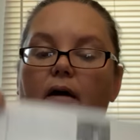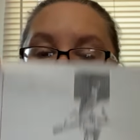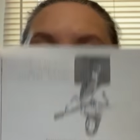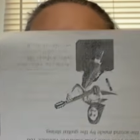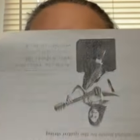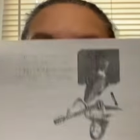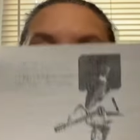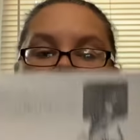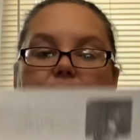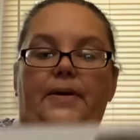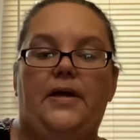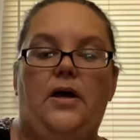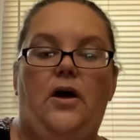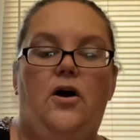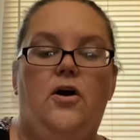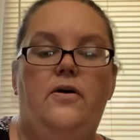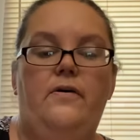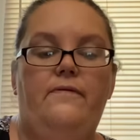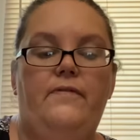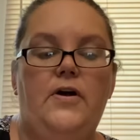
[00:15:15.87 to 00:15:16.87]
Flip it
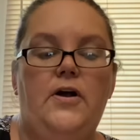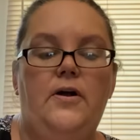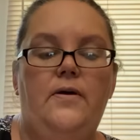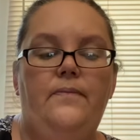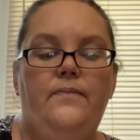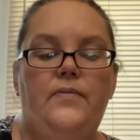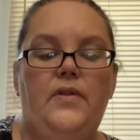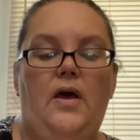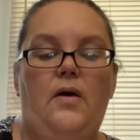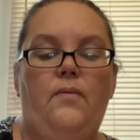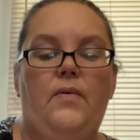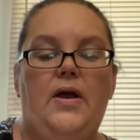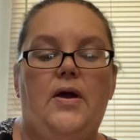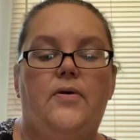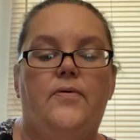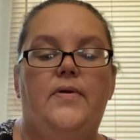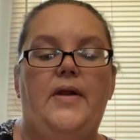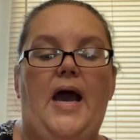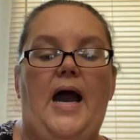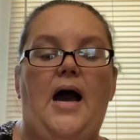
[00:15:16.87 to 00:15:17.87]
over, and we
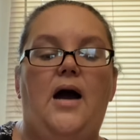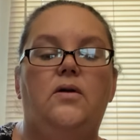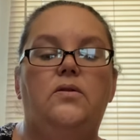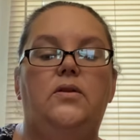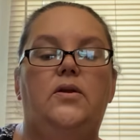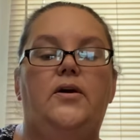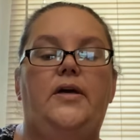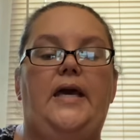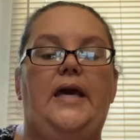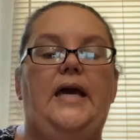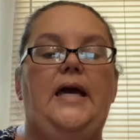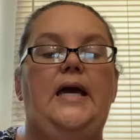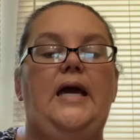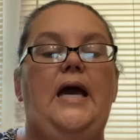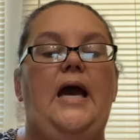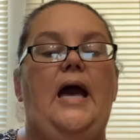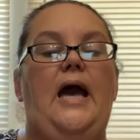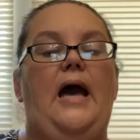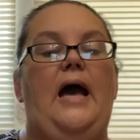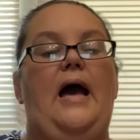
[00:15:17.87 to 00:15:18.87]
are now
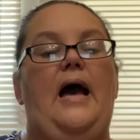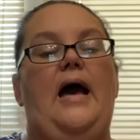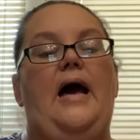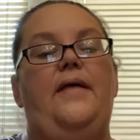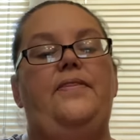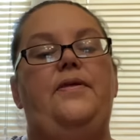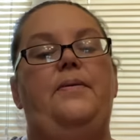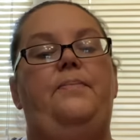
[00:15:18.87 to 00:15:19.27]
looking at the